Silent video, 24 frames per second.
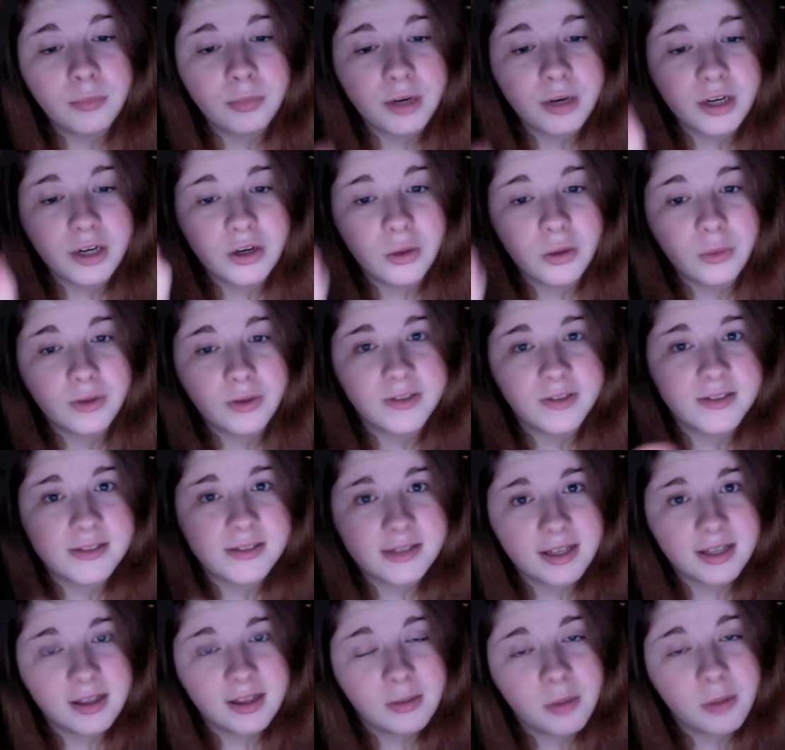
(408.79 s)
but I don't want to
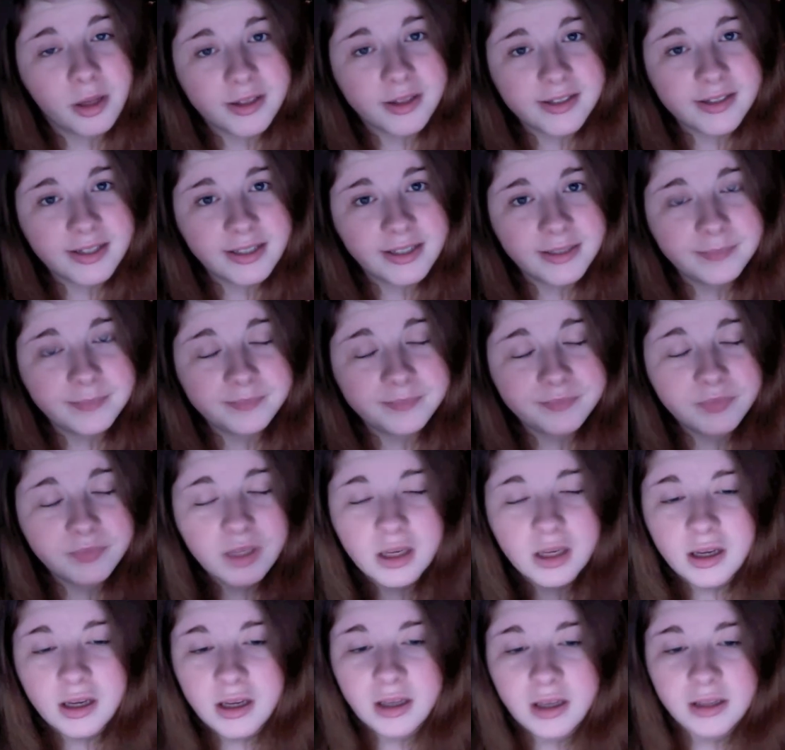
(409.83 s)
see them all the time,
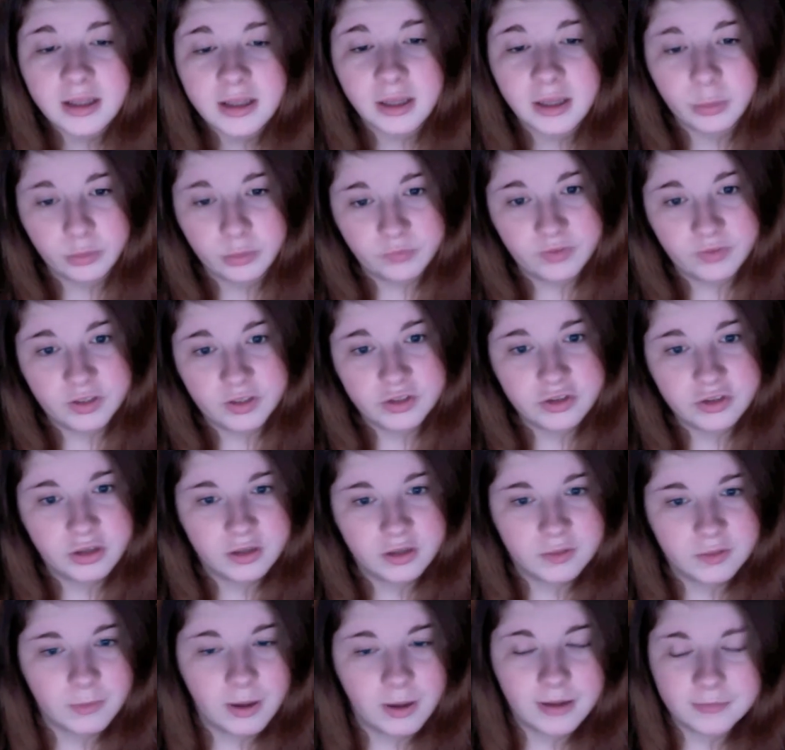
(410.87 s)
like with Finchel
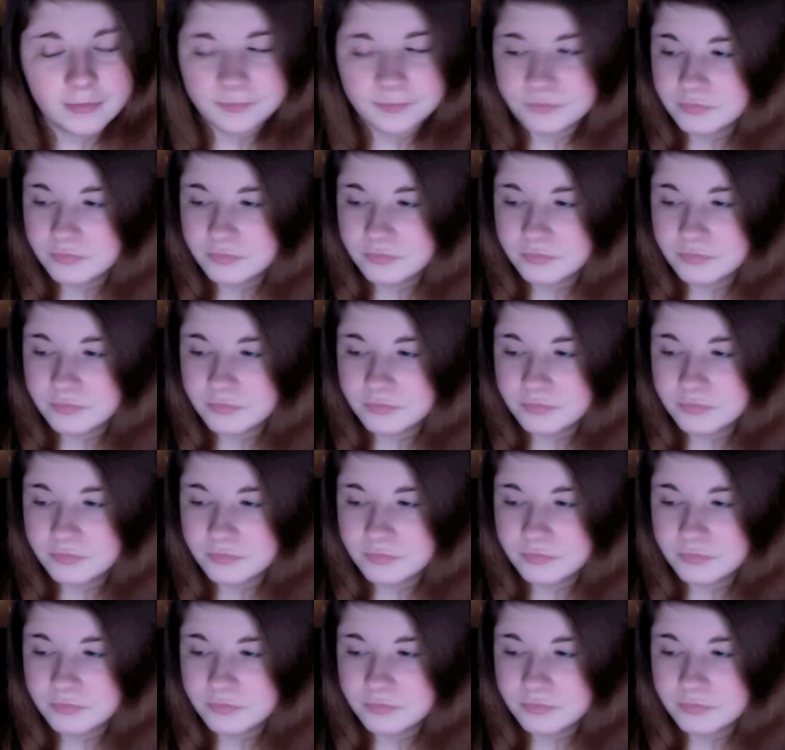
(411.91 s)
as well.